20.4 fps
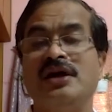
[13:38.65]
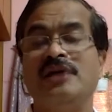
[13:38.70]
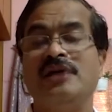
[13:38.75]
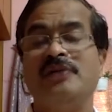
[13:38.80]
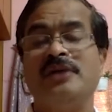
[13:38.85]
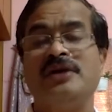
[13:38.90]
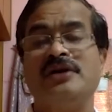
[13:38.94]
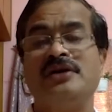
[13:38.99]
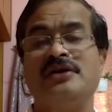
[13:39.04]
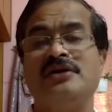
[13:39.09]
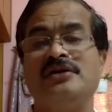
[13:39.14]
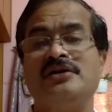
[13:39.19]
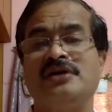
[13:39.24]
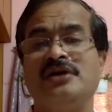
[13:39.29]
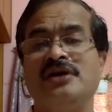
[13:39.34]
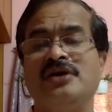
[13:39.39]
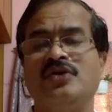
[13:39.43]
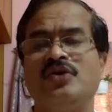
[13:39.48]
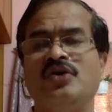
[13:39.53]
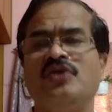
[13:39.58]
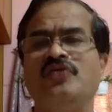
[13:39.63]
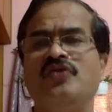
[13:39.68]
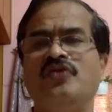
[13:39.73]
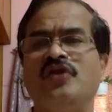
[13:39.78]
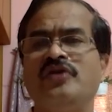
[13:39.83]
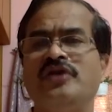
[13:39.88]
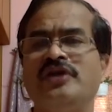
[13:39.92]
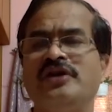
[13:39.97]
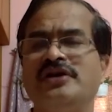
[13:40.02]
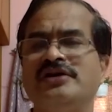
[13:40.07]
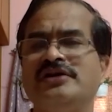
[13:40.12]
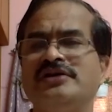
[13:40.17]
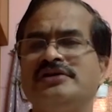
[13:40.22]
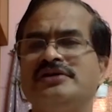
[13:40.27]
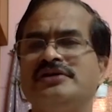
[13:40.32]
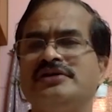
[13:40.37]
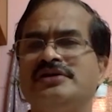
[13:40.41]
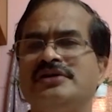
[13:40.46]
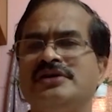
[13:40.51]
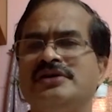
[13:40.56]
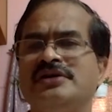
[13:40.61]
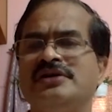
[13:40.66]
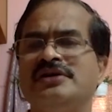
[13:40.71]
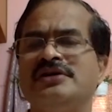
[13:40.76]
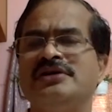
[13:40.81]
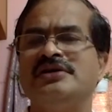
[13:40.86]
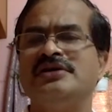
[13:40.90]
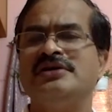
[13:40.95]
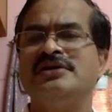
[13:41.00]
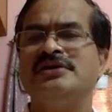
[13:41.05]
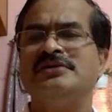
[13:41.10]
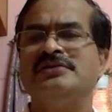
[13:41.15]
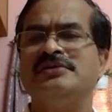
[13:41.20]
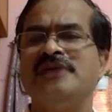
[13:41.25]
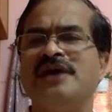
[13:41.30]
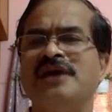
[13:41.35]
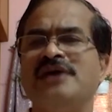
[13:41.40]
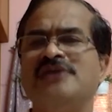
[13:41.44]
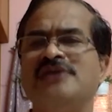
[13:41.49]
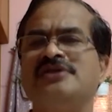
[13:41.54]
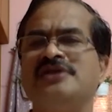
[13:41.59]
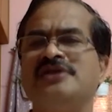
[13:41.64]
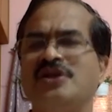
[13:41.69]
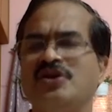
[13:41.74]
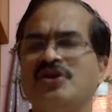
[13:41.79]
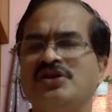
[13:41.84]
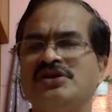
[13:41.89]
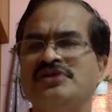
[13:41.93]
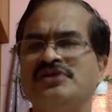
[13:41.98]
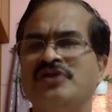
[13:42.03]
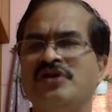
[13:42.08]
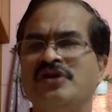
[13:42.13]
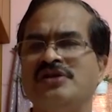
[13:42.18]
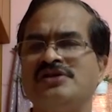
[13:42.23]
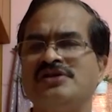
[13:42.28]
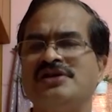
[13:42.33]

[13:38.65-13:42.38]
But going forward, as the technology evolves,